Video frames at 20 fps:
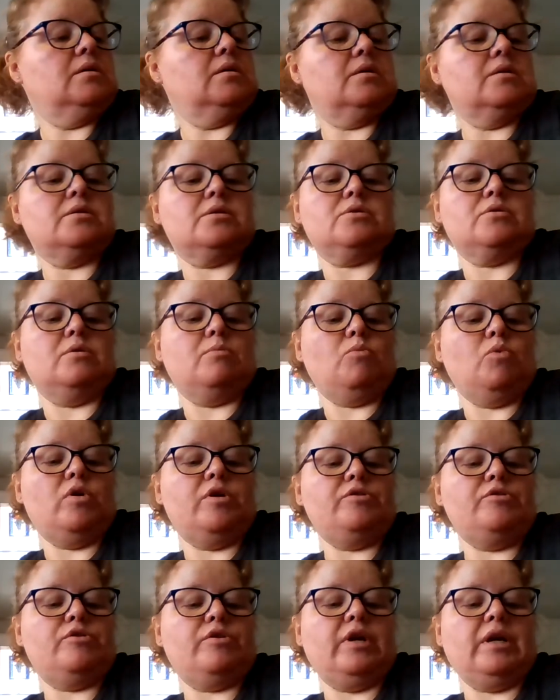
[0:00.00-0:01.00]
So I'm
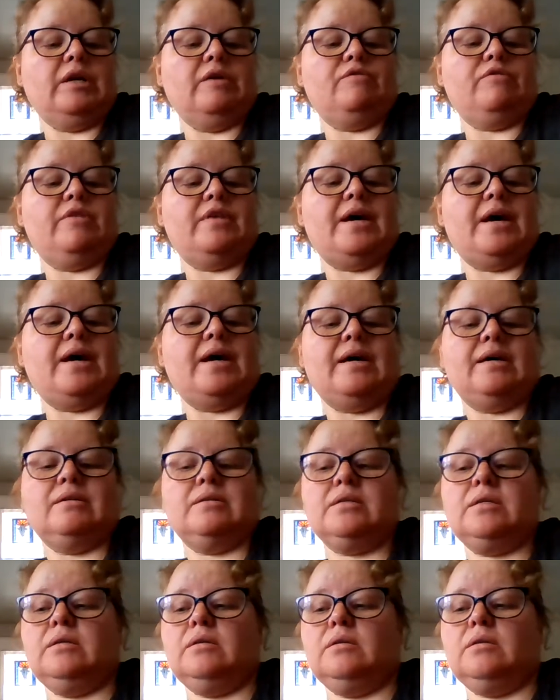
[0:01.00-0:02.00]
wondering if
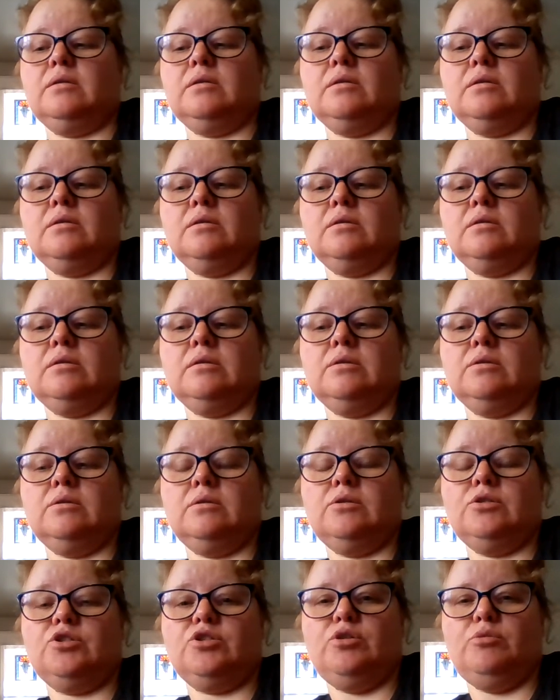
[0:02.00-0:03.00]
that
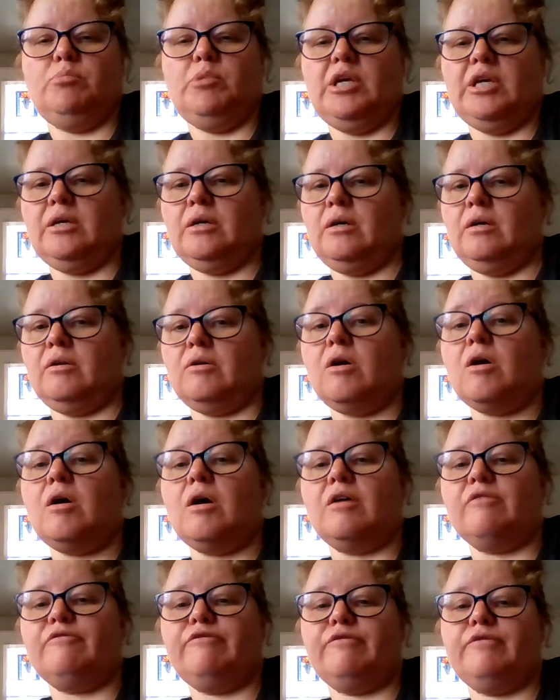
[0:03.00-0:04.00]
should be cut
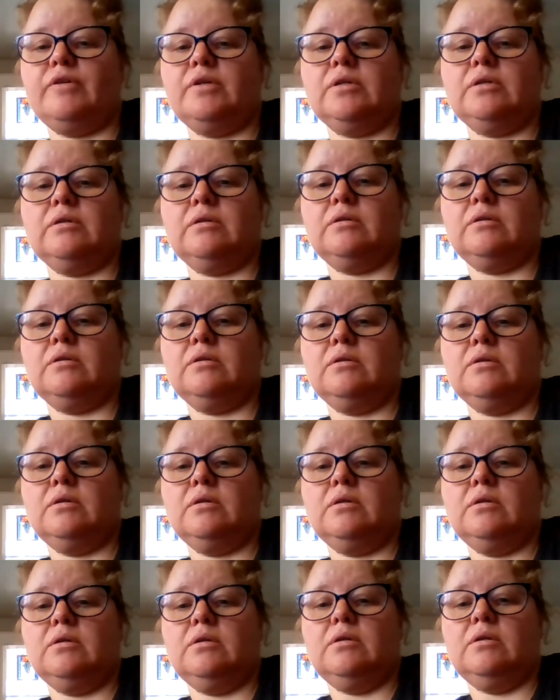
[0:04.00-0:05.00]
off.
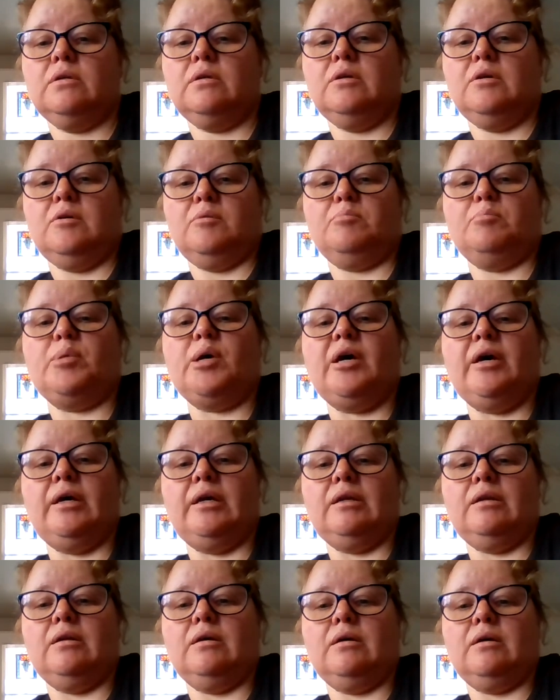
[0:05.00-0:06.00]

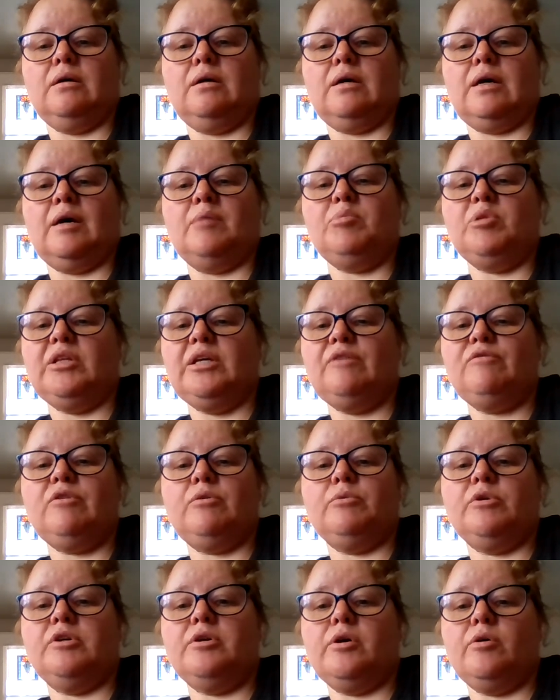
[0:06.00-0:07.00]
But I believe it
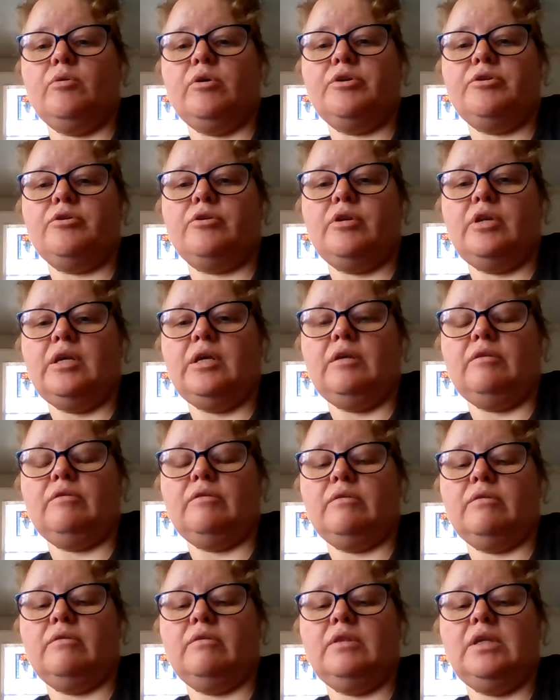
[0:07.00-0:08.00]
would go
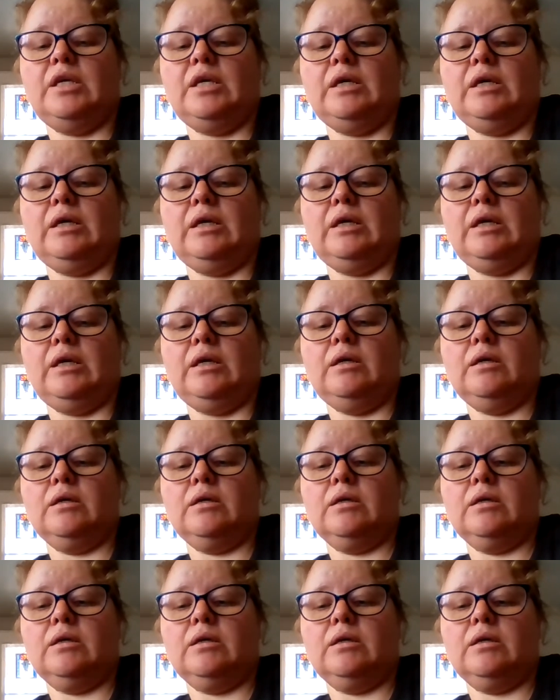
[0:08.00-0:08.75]
underneath the